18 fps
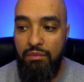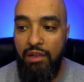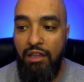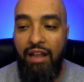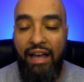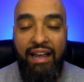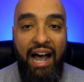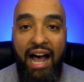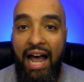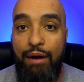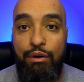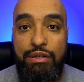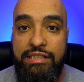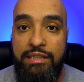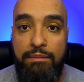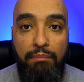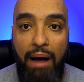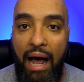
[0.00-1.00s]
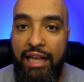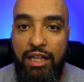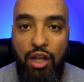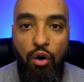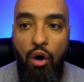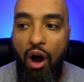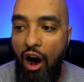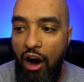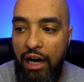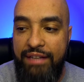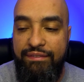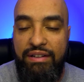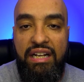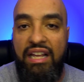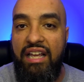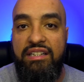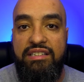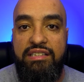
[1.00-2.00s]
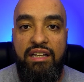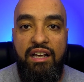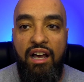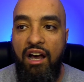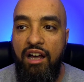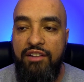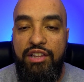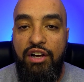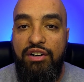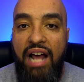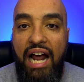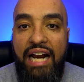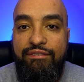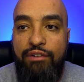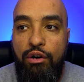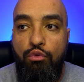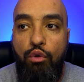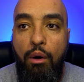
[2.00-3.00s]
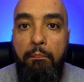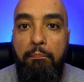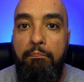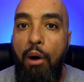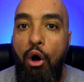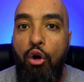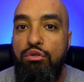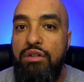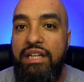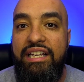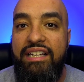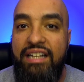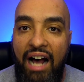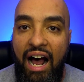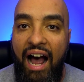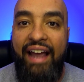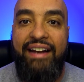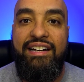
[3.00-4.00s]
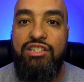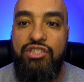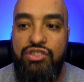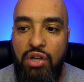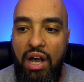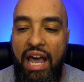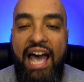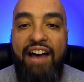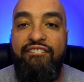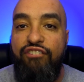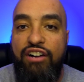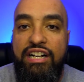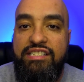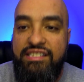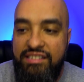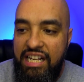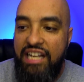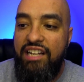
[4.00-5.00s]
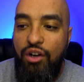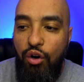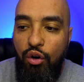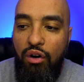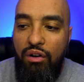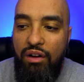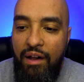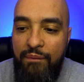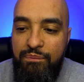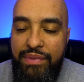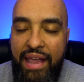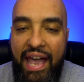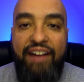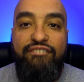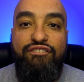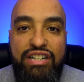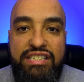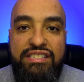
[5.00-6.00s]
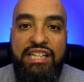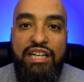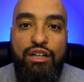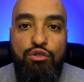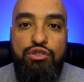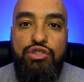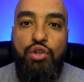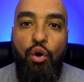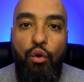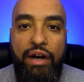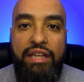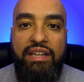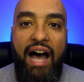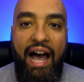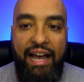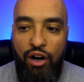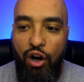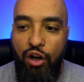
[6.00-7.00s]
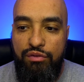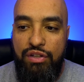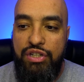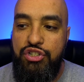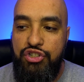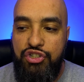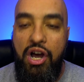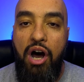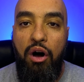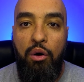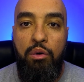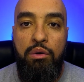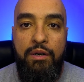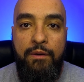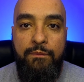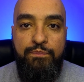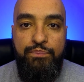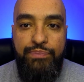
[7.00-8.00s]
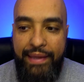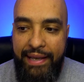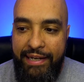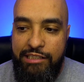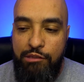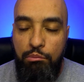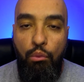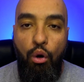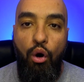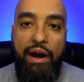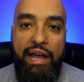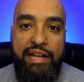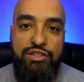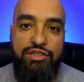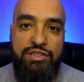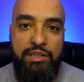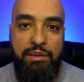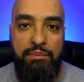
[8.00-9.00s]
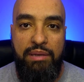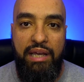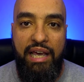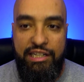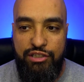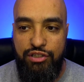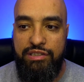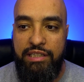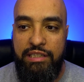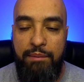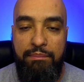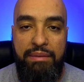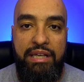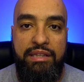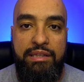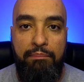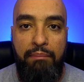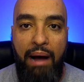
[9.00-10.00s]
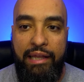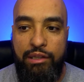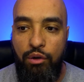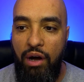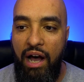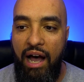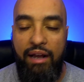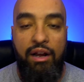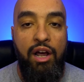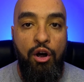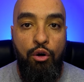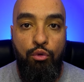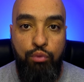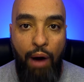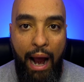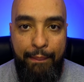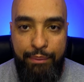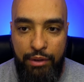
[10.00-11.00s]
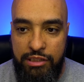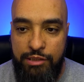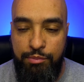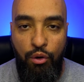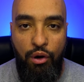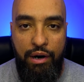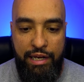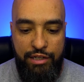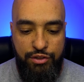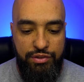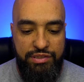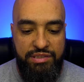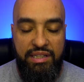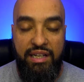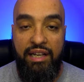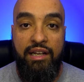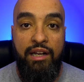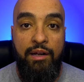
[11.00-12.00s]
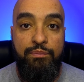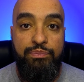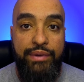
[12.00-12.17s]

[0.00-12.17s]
like, Iris and Milo aren't even in, they're not even remotely kind of, every single, every single storyline on this show is more interesting, interesting to me than Milo and I. Robert's more interesting.